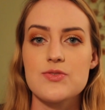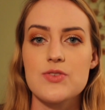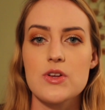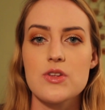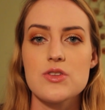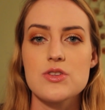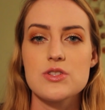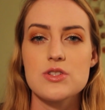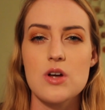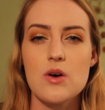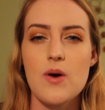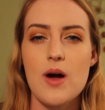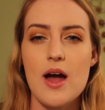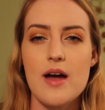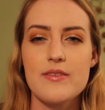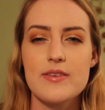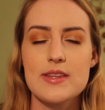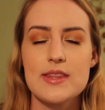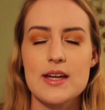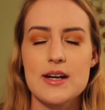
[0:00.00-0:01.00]
felt so
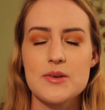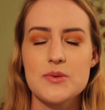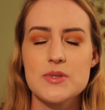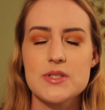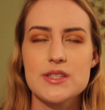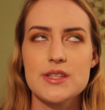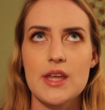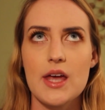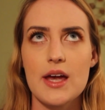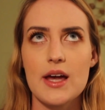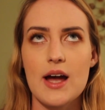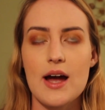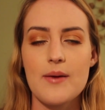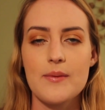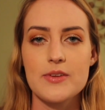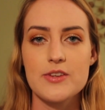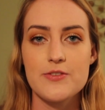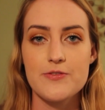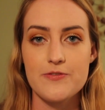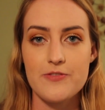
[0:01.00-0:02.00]
heavy that it was like I
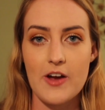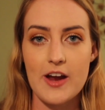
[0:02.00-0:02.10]
was